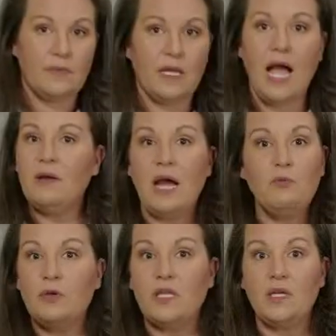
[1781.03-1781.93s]
I
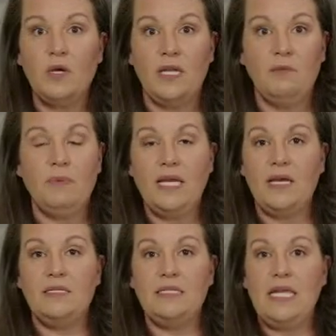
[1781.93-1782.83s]
really wouldn't,
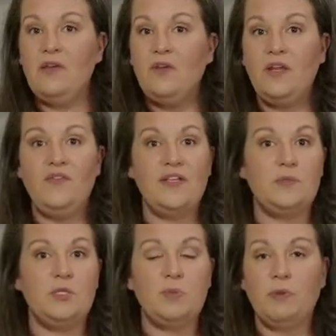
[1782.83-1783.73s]
because even if it's
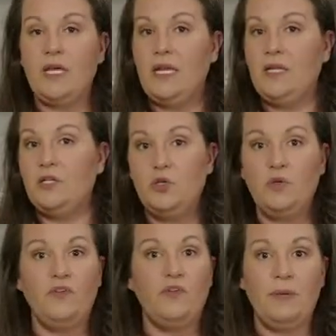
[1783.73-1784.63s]
split into 2
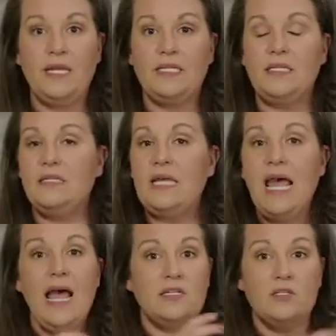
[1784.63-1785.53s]
different pieces,
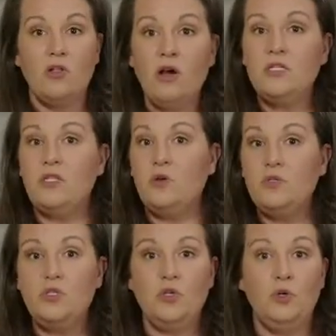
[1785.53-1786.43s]
as long as those
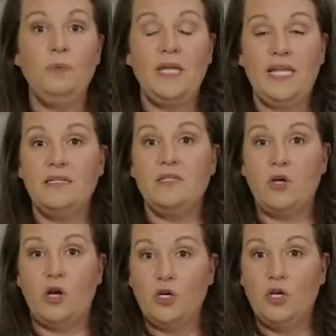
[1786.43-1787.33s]
2 pieces
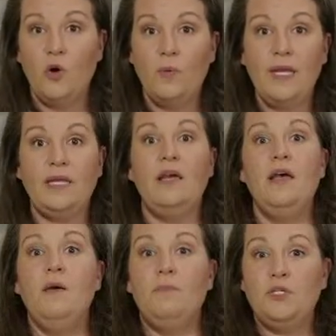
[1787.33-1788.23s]
are going
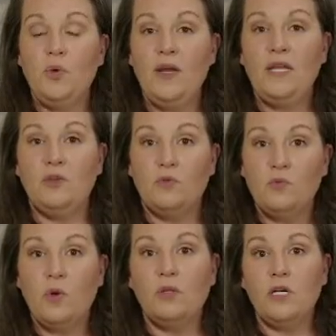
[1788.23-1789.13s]
between the
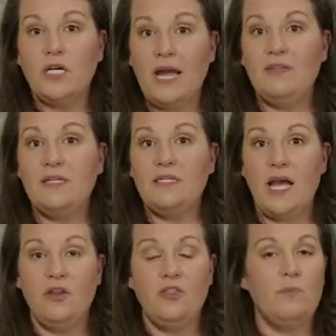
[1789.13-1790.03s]
roller and the
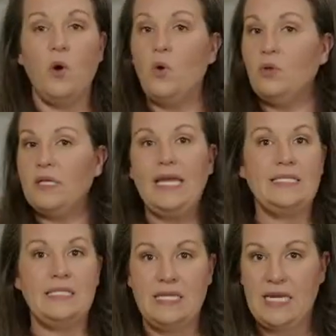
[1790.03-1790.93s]
side of the bowl,
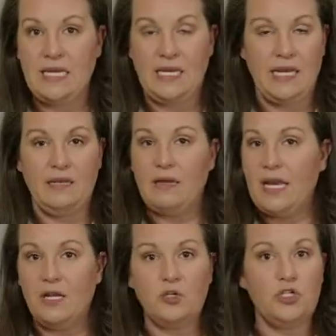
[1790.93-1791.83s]
it's kneading it
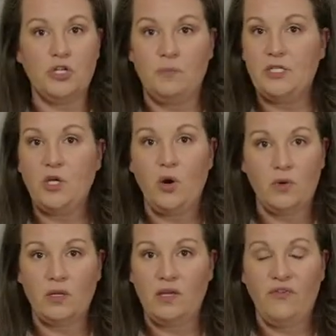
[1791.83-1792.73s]
and it should be
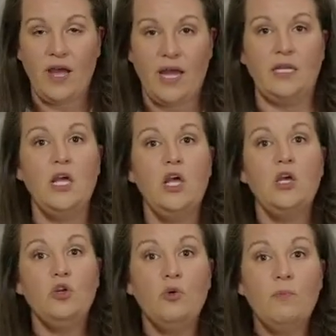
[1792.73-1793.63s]
totally fine.
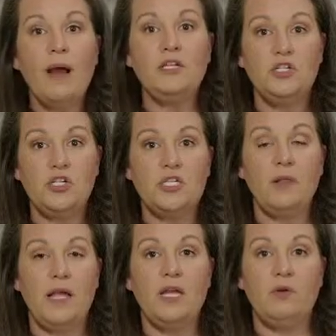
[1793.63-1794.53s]
You might just
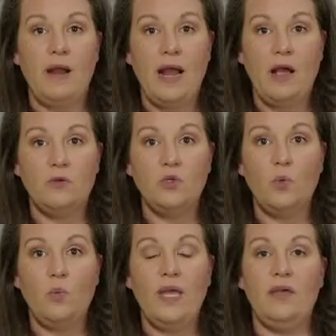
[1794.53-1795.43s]
play
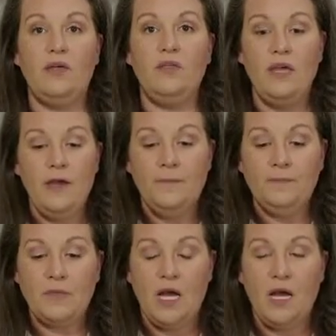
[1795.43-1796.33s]
around with
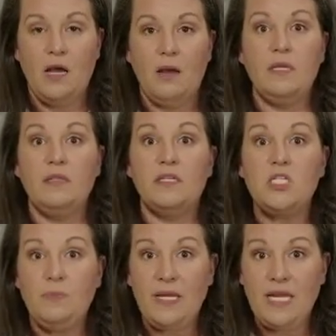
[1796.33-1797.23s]
the
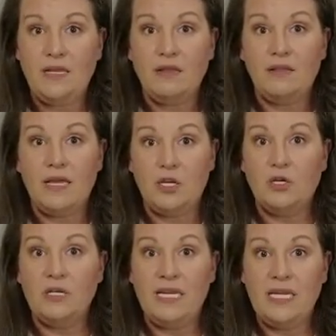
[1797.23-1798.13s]
speed that you're
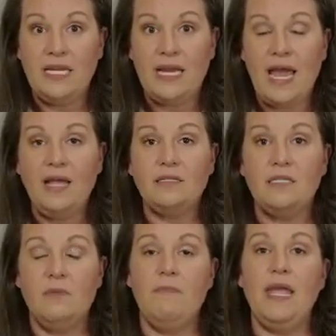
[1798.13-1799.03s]
kneading at
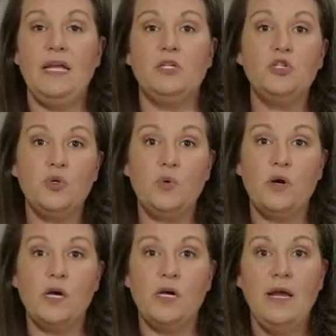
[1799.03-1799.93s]
to make
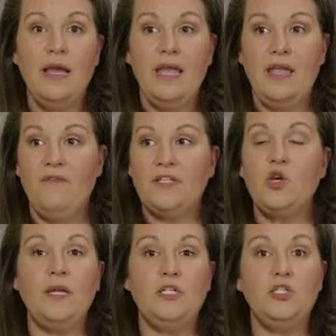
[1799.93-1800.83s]
sure if it's
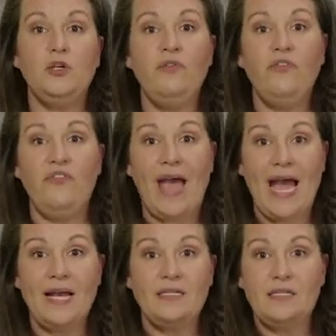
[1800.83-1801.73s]
going too
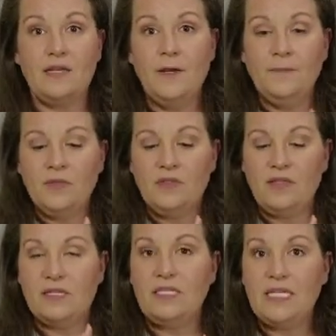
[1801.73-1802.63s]
fast, that
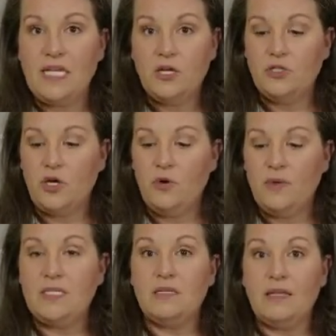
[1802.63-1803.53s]
the stickier dough
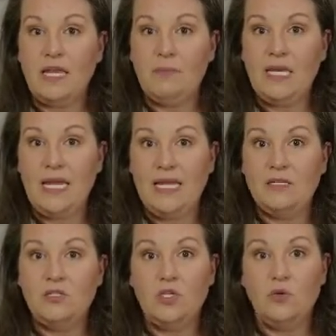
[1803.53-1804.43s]
is slamming
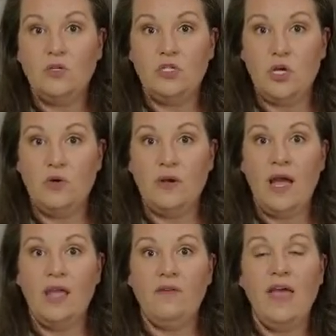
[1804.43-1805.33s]
into the dough
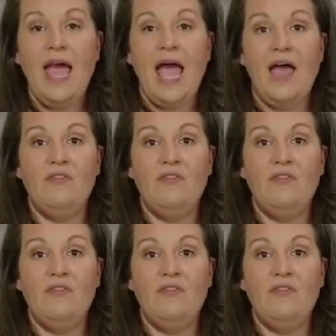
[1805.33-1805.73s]
knife and